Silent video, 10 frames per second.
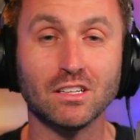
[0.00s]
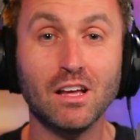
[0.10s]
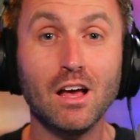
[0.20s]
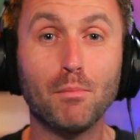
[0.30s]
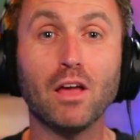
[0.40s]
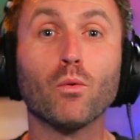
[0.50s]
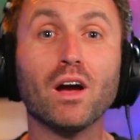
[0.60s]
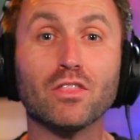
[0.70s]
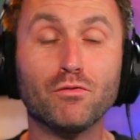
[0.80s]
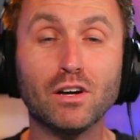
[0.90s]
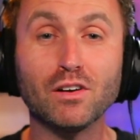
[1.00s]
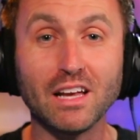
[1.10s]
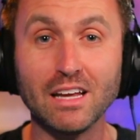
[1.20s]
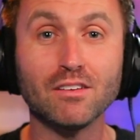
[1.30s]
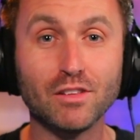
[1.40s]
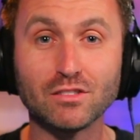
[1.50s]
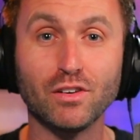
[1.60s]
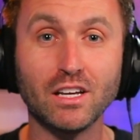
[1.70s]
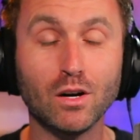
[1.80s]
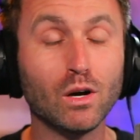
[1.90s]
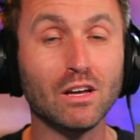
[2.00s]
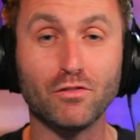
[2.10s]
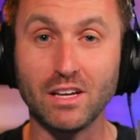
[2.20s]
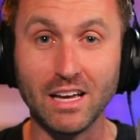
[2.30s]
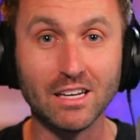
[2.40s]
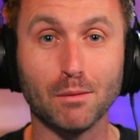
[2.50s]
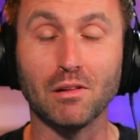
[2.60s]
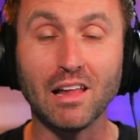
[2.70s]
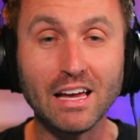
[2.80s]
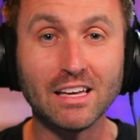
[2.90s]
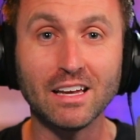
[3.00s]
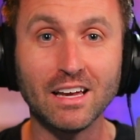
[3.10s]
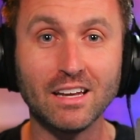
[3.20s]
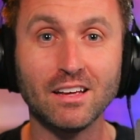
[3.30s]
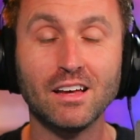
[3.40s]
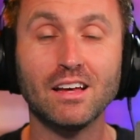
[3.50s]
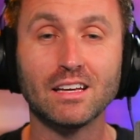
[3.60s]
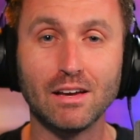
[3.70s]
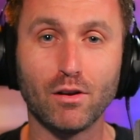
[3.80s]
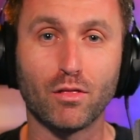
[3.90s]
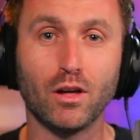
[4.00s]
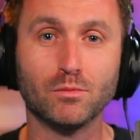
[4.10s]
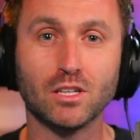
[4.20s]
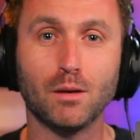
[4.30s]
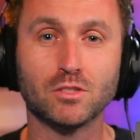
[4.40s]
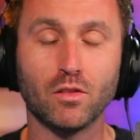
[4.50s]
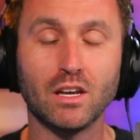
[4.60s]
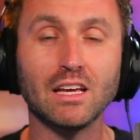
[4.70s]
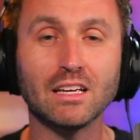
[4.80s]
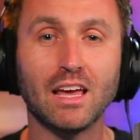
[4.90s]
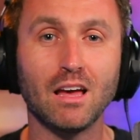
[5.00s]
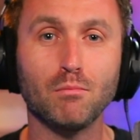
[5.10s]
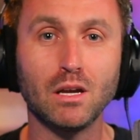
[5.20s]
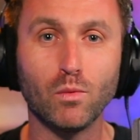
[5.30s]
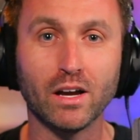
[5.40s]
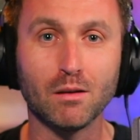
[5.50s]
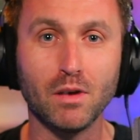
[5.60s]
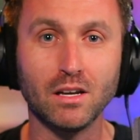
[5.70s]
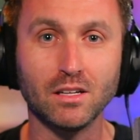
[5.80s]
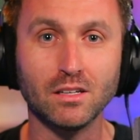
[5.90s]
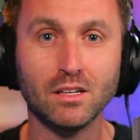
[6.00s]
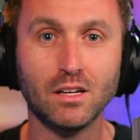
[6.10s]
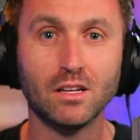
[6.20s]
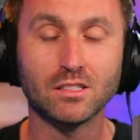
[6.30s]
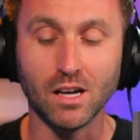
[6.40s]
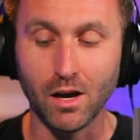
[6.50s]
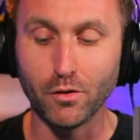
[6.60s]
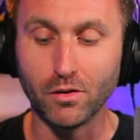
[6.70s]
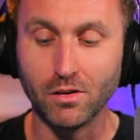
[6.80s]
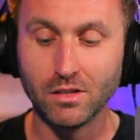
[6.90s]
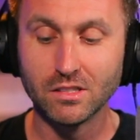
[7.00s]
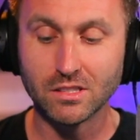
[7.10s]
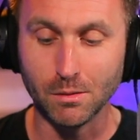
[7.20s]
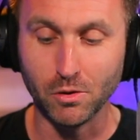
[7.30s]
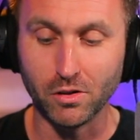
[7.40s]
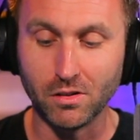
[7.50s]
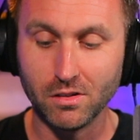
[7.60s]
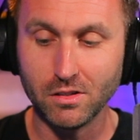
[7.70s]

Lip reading: And by the way, at the very end of this video, if you up liking it, give it a thumbs up so that it can be recommended to other similar